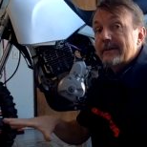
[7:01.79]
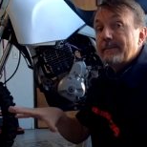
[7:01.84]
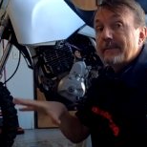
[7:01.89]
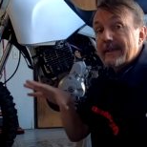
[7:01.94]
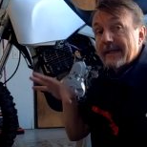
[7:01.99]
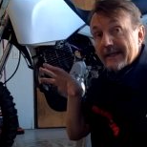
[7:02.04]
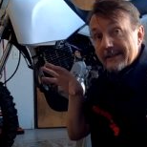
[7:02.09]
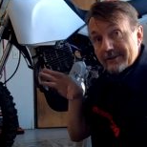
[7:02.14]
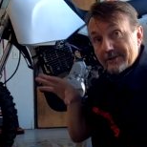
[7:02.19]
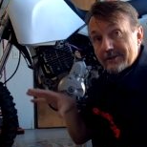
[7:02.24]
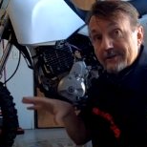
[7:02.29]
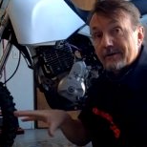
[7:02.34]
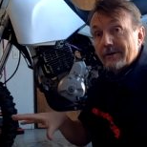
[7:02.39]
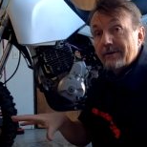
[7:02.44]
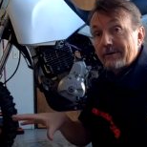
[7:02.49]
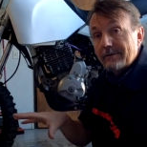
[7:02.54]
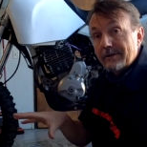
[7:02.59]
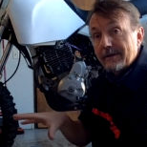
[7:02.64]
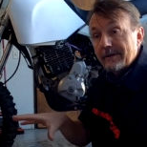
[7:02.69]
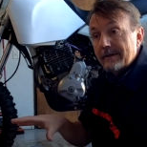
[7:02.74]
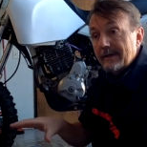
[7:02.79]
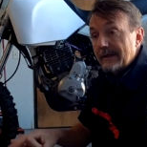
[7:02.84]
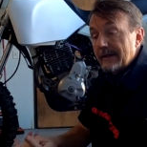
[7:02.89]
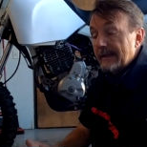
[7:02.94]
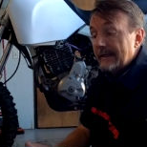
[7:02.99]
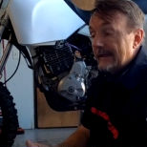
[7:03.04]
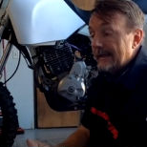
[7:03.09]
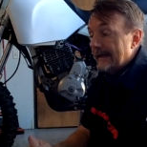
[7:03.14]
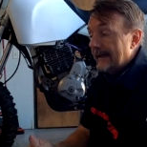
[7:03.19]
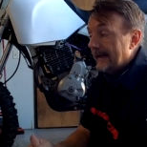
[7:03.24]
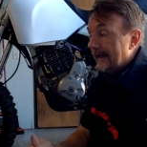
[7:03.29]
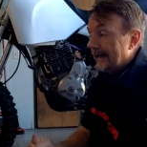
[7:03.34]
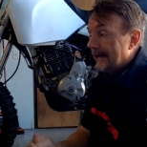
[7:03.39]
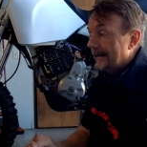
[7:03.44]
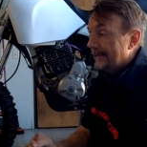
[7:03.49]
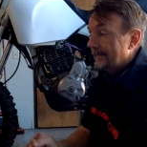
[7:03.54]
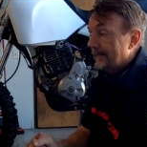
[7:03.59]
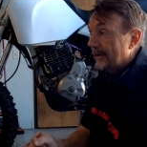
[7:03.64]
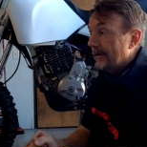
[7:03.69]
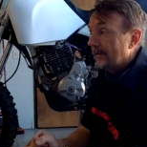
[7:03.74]
some of that stroke.
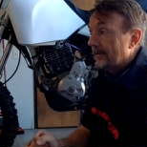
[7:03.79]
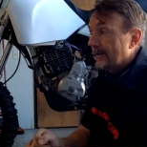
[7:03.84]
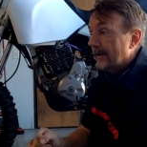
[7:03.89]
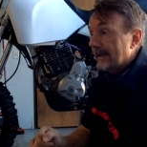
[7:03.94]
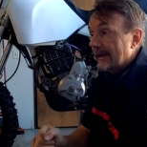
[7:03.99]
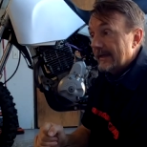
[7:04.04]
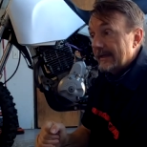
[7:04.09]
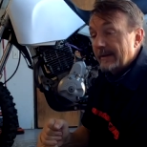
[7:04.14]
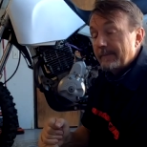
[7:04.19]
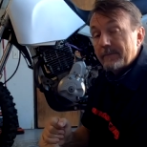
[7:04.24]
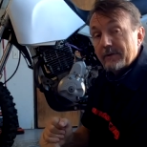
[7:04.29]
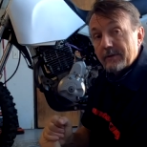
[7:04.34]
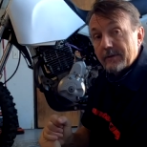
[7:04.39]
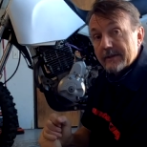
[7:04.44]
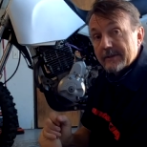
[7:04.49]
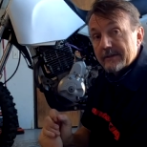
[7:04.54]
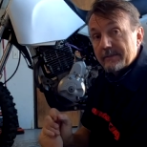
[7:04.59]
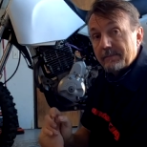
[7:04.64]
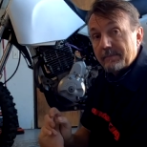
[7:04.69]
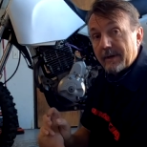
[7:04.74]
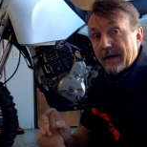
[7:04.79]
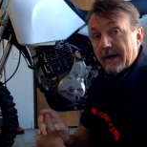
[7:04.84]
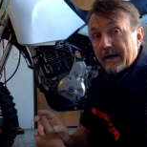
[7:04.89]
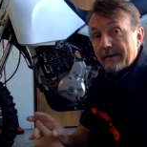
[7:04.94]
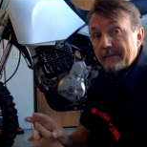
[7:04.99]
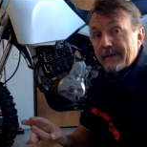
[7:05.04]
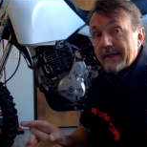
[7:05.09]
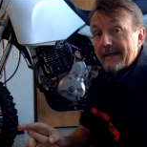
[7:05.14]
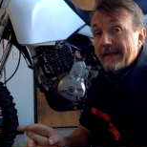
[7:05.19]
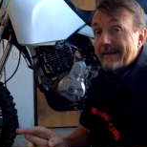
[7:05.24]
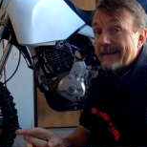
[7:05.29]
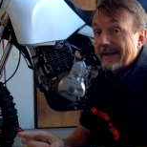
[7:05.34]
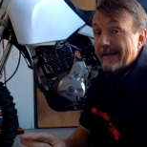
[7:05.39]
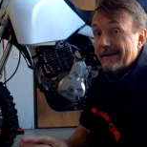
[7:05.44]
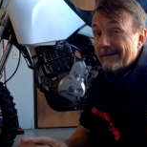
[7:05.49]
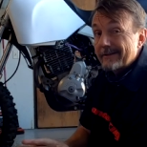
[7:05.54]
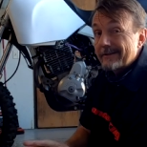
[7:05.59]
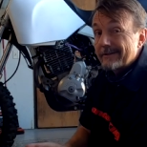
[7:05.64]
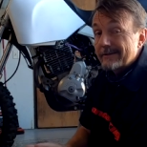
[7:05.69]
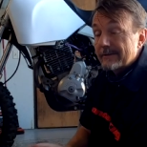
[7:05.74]
You could end up doing some bottoming, and
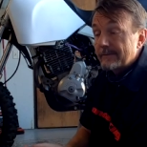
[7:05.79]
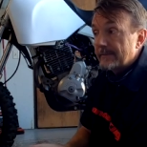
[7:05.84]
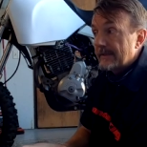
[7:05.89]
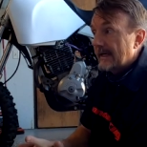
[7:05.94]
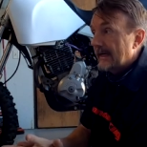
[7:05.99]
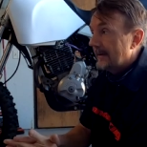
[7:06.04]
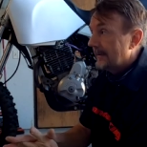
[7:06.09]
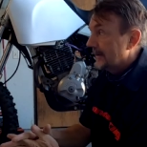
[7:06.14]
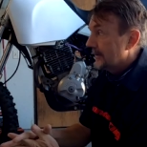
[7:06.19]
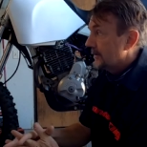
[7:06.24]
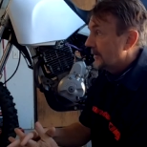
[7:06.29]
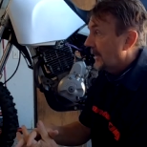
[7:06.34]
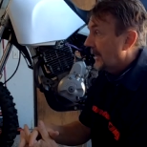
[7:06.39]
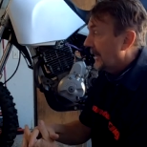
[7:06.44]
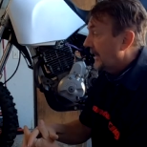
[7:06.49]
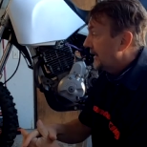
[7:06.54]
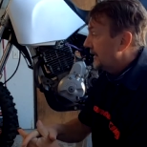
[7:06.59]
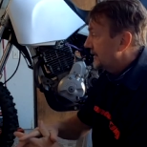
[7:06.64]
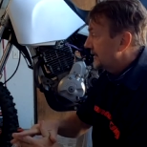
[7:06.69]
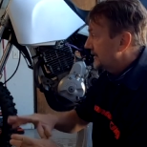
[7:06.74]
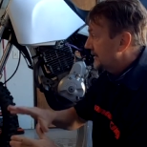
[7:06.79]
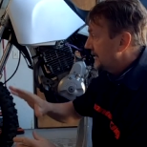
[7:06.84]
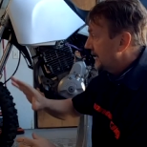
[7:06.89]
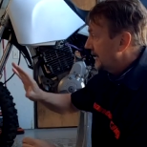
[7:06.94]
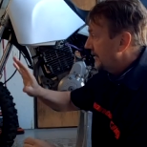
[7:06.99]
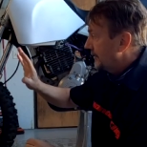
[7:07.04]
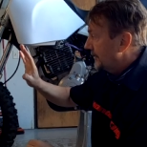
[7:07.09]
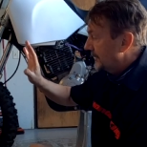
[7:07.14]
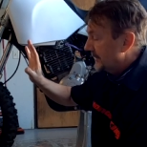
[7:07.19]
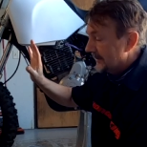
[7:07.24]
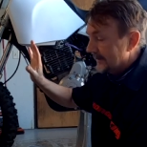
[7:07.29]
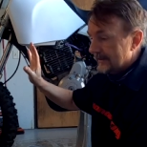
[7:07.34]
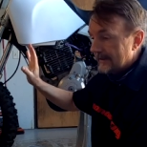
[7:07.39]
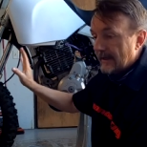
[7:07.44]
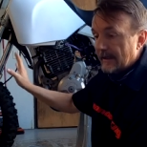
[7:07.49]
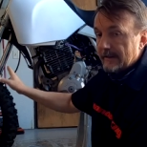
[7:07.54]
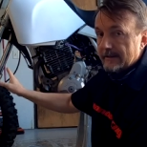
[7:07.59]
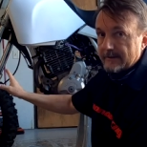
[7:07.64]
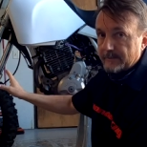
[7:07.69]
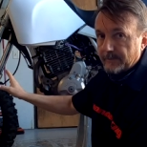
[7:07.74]
that'll do some damage. I'd stay with the
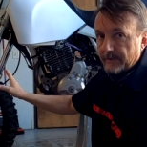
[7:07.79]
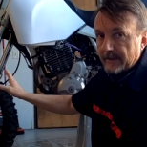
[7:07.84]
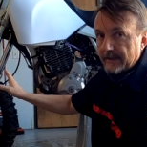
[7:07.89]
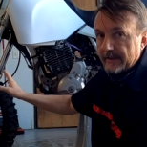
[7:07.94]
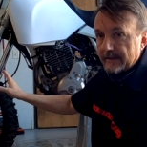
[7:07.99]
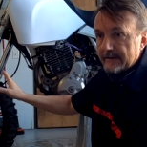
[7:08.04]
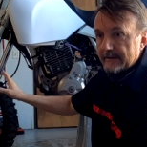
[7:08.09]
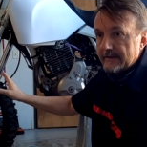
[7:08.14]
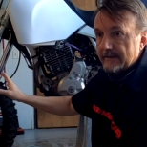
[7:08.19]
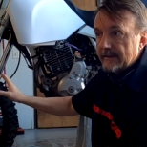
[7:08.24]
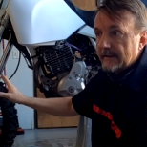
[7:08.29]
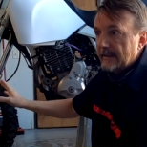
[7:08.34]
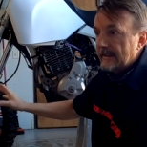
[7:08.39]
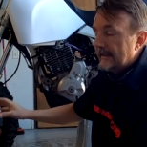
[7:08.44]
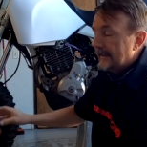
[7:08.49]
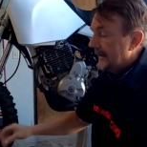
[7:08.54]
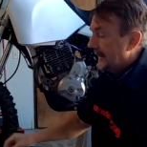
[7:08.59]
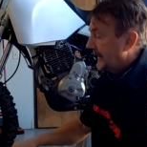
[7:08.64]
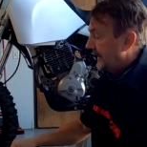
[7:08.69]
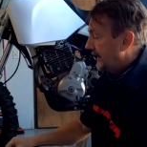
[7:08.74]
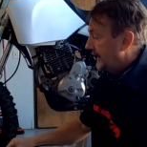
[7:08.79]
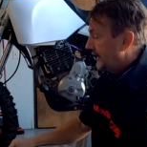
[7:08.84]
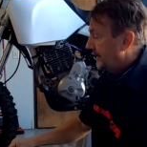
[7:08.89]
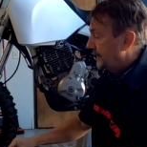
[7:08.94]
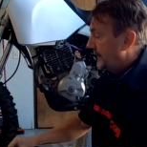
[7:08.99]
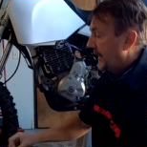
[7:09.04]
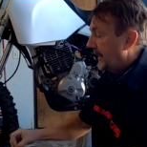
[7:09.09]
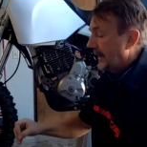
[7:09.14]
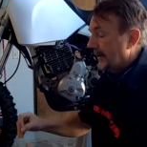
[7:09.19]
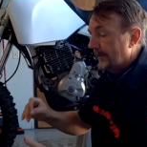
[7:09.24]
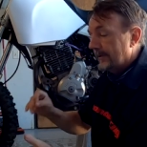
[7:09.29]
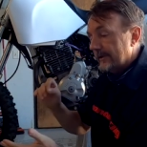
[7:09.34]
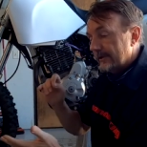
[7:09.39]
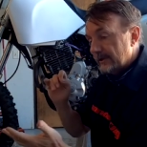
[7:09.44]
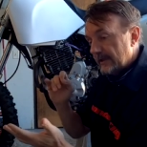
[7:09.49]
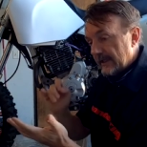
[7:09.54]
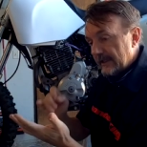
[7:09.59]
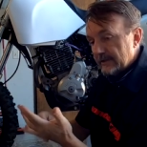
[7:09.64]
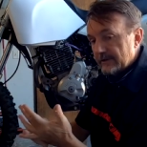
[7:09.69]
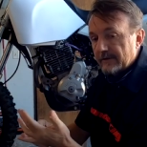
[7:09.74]
stock springs. I would
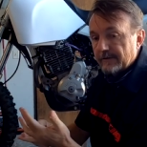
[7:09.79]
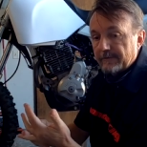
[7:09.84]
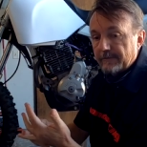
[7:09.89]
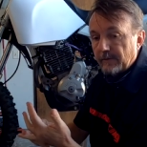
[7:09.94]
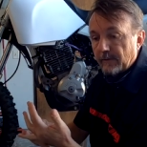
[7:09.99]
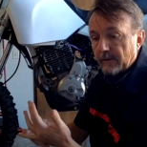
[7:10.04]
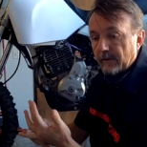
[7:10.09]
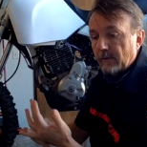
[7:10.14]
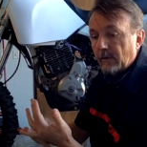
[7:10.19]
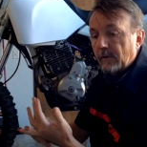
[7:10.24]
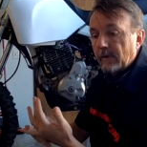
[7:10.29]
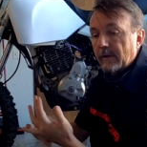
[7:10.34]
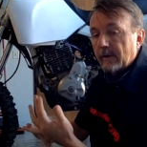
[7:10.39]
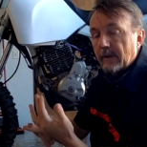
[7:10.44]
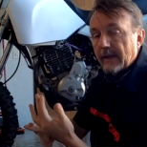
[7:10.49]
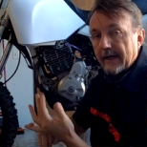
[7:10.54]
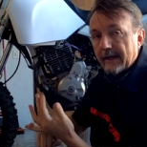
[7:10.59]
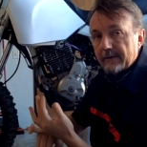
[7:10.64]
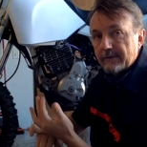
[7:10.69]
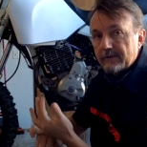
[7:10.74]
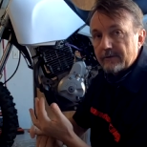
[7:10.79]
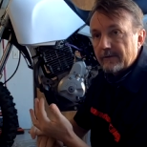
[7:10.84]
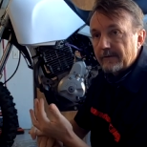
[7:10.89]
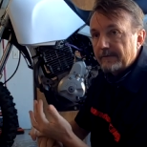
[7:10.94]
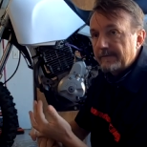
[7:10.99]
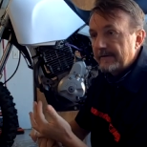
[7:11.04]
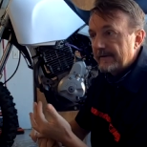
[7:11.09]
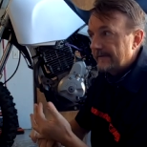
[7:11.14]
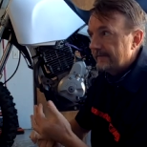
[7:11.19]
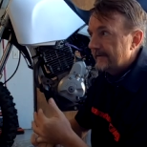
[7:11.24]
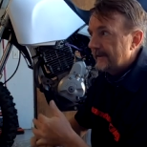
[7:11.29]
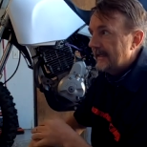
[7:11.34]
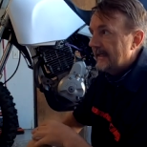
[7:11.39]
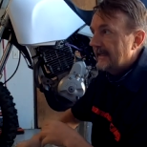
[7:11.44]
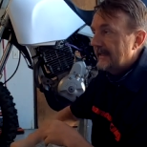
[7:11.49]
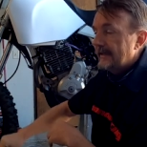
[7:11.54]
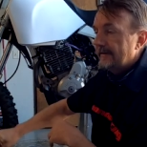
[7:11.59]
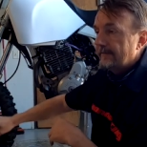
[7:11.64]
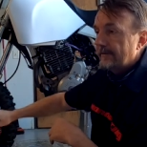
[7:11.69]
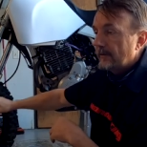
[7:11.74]
change the fork oil out to a
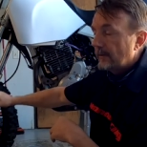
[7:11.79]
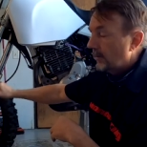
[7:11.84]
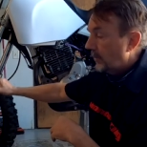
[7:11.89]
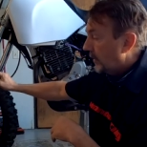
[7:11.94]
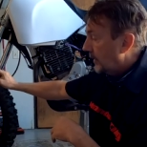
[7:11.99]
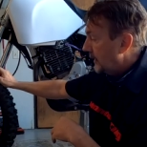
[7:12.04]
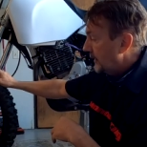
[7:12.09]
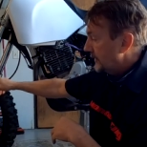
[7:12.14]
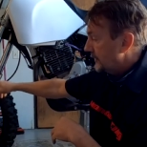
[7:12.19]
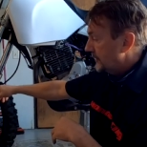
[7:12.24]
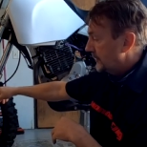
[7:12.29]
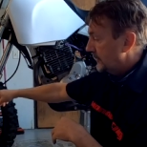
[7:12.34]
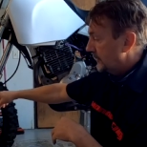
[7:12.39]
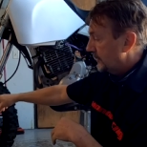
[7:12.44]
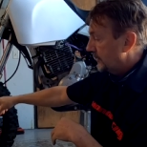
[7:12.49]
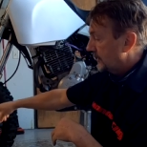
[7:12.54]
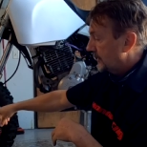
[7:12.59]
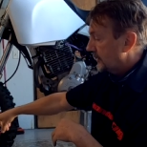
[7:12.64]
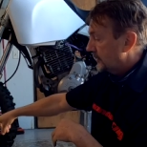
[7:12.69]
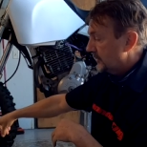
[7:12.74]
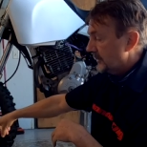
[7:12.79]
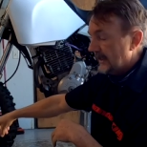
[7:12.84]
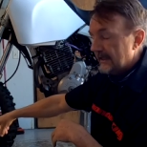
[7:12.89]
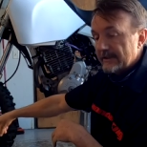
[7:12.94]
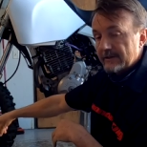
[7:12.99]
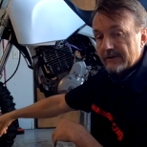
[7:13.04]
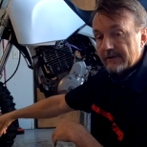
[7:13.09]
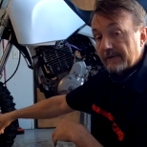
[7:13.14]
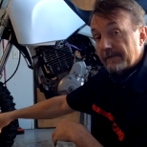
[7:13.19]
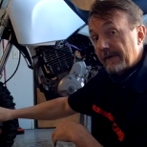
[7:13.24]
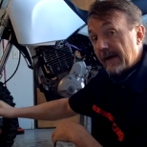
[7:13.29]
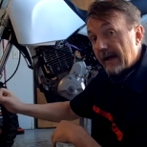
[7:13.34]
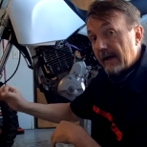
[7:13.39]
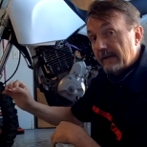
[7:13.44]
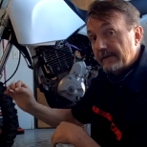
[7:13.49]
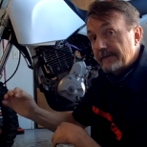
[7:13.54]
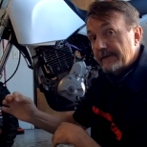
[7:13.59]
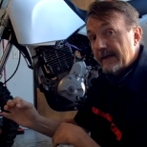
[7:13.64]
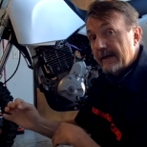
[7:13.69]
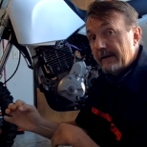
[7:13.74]
15. If you want to, you could change the
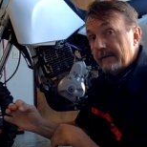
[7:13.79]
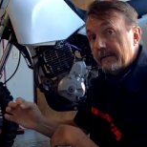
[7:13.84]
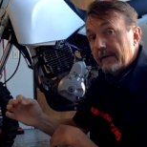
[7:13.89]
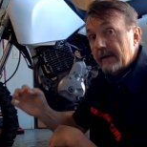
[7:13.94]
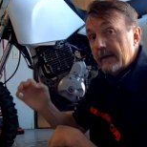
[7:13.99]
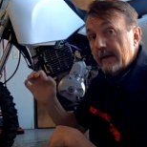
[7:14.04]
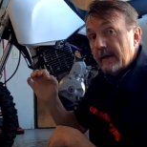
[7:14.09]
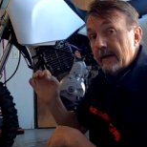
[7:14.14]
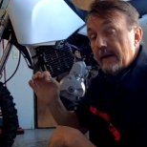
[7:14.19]
valves out.